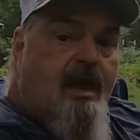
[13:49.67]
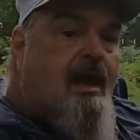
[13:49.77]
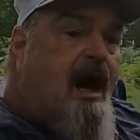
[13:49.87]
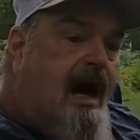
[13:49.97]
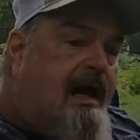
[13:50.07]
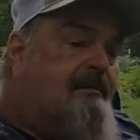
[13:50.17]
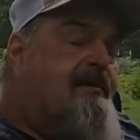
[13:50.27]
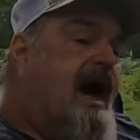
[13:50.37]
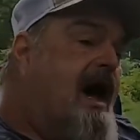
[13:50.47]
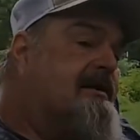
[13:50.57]
yeah. I am
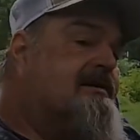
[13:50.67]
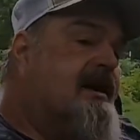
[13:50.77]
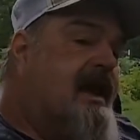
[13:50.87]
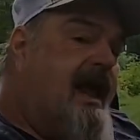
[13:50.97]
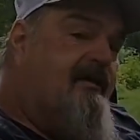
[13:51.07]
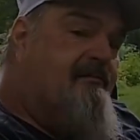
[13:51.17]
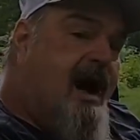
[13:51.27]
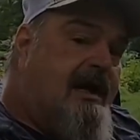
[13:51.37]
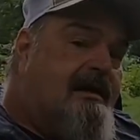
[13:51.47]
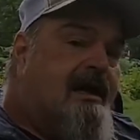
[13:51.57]
not going to have
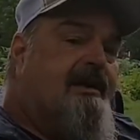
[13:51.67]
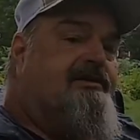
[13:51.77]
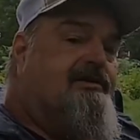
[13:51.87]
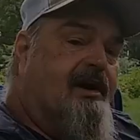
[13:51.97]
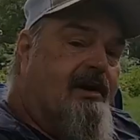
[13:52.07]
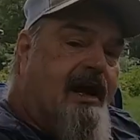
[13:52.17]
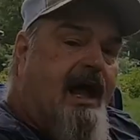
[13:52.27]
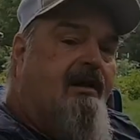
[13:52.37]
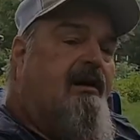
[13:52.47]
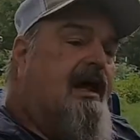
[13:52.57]
my kids turn
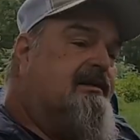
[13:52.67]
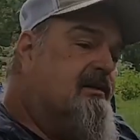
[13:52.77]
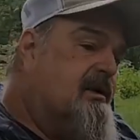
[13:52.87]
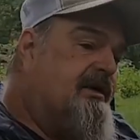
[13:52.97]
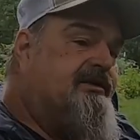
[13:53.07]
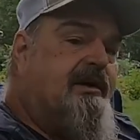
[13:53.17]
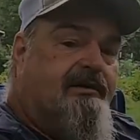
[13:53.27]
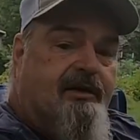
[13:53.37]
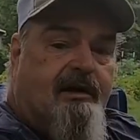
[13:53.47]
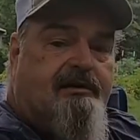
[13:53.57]
out like the rest of
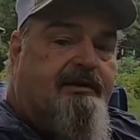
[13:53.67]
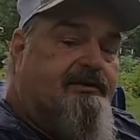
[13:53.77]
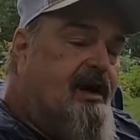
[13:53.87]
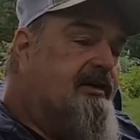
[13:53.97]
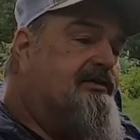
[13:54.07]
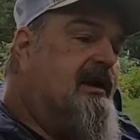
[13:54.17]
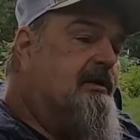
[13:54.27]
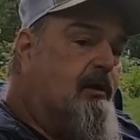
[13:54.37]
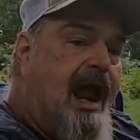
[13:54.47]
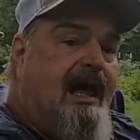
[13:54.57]
these little
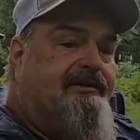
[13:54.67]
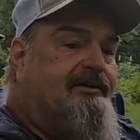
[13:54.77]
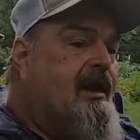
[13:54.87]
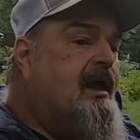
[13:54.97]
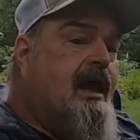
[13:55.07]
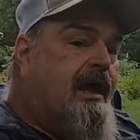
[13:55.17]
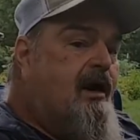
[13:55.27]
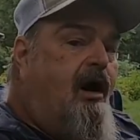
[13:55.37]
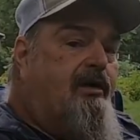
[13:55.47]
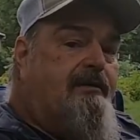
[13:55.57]
disgusting rats. And
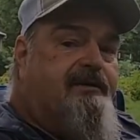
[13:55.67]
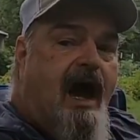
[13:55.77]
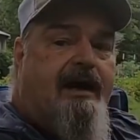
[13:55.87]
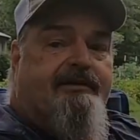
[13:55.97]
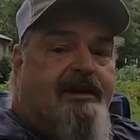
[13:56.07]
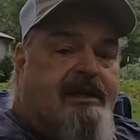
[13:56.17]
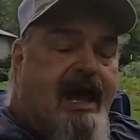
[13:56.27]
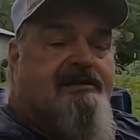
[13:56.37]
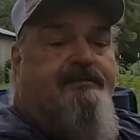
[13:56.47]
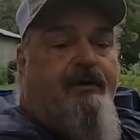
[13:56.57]
all they've got is a
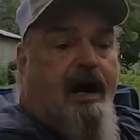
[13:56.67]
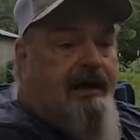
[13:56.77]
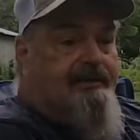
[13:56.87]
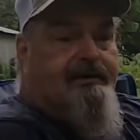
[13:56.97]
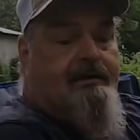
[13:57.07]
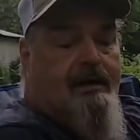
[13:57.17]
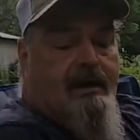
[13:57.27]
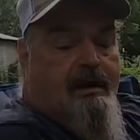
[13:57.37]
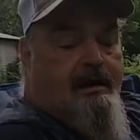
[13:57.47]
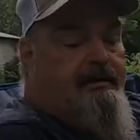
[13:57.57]
catchphrase.
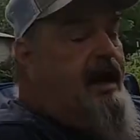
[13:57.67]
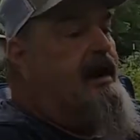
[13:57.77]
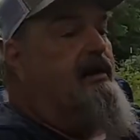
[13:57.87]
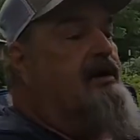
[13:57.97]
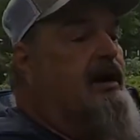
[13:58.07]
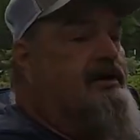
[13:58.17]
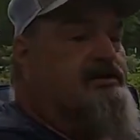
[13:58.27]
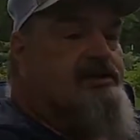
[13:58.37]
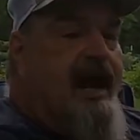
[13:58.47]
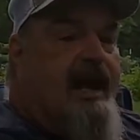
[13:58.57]
Yep, yep. They don't
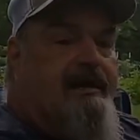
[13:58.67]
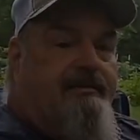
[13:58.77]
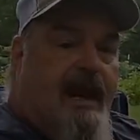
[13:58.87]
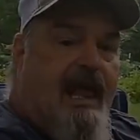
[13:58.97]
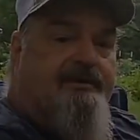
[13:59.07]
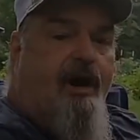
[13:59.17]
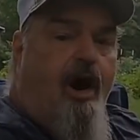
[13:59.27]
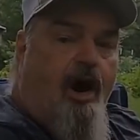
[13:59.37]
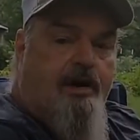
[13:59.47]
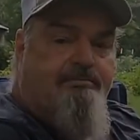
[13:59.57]
understand if it has a
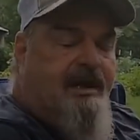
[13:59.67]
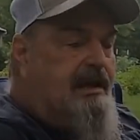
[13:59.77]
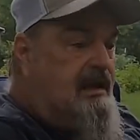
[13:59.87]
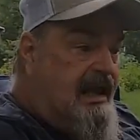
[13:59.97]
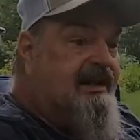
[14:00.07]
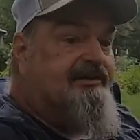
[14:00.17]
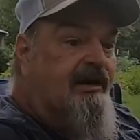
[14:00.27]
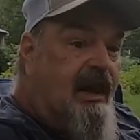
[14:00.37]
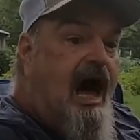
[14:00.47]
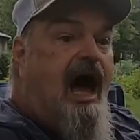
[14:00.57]
heartbeat, it's
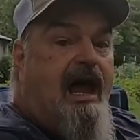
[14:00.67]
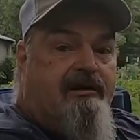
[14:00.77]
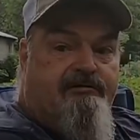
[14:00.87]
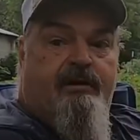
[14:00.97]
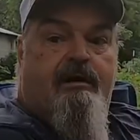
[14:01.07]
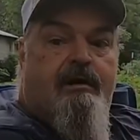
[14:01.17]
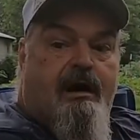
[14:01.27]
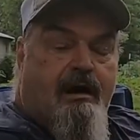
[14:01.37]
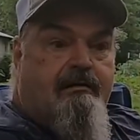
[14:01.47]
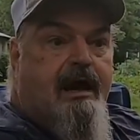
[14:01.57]
alive.
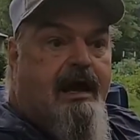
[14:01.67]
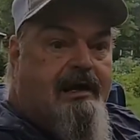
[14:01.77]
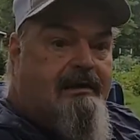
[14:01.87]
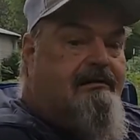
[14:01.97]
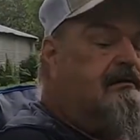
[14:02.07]
All right?